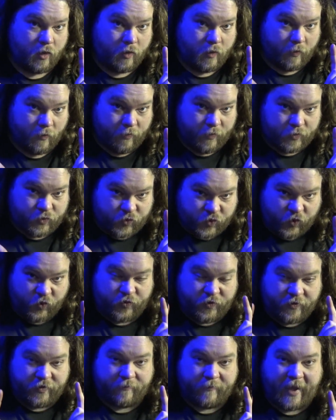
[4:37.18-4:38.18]
the
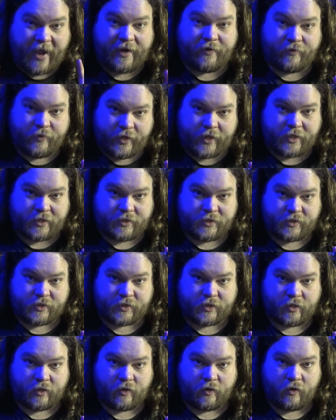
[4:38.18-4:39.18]
truth of the matter
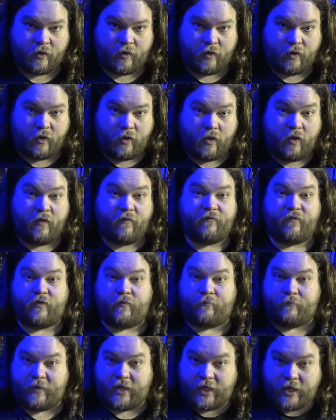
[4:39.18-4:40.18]
is, for
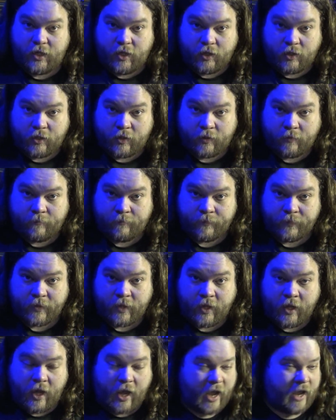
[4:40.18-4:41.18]
me,
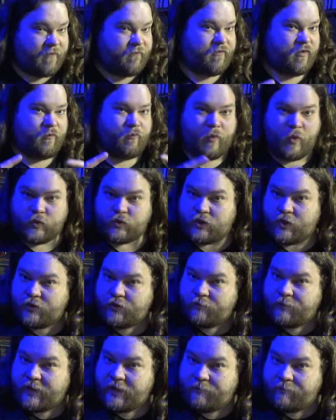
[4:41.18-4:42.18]
and for most
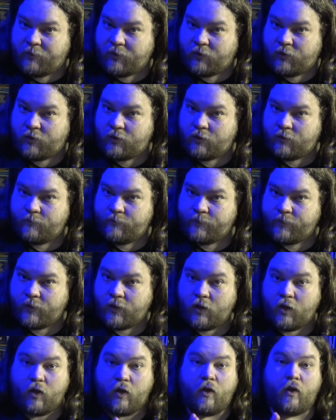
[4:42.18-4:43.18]
other people,
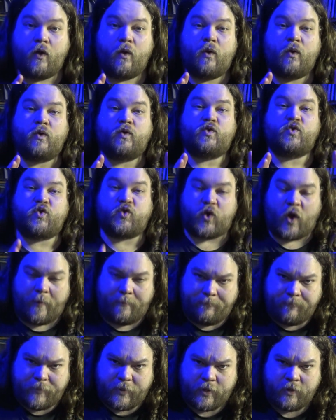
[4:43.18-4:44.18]

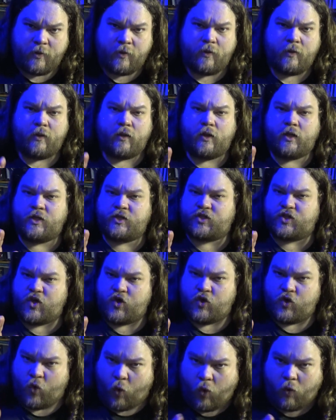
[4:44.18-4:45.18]
Trump is
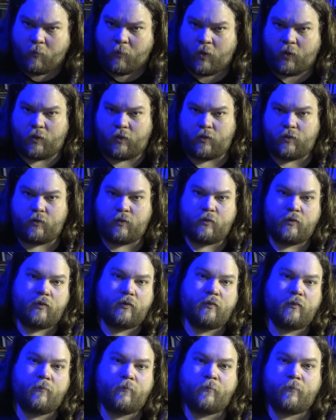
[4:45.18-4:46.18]
normal.
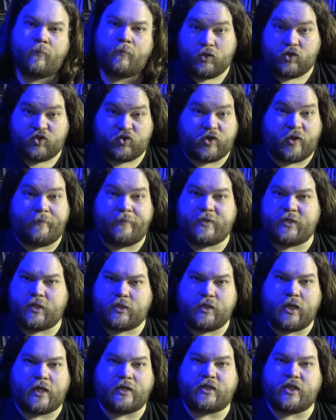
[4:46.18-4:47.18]
Trump did
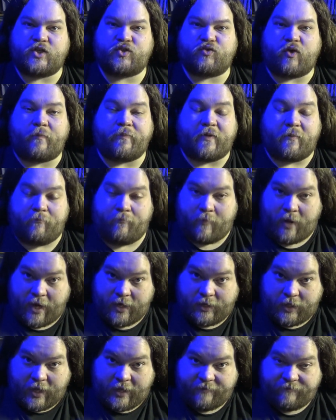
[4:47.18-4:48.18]
not disrupt my
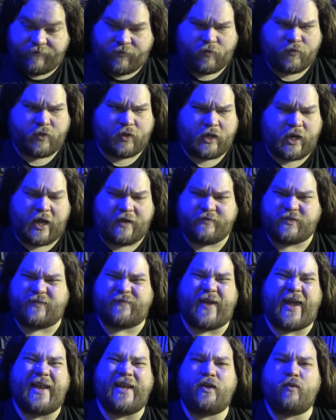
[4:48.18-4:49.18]
life or the lives
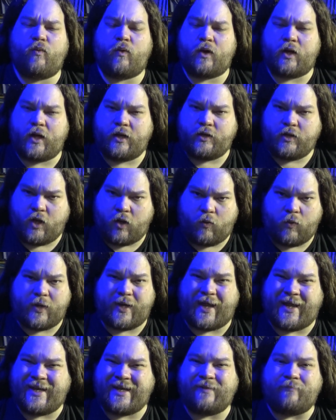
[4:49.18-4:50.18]
of anyone I know in
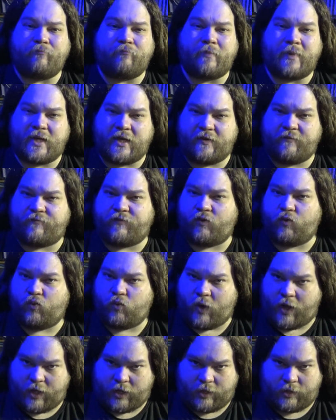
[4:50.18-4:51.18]
any meaningful
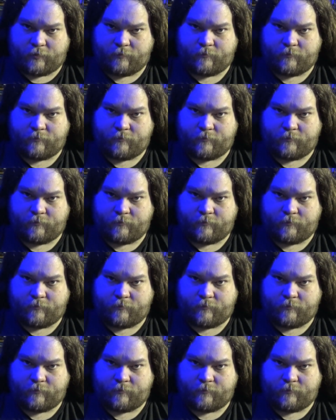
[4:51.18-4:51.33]
way.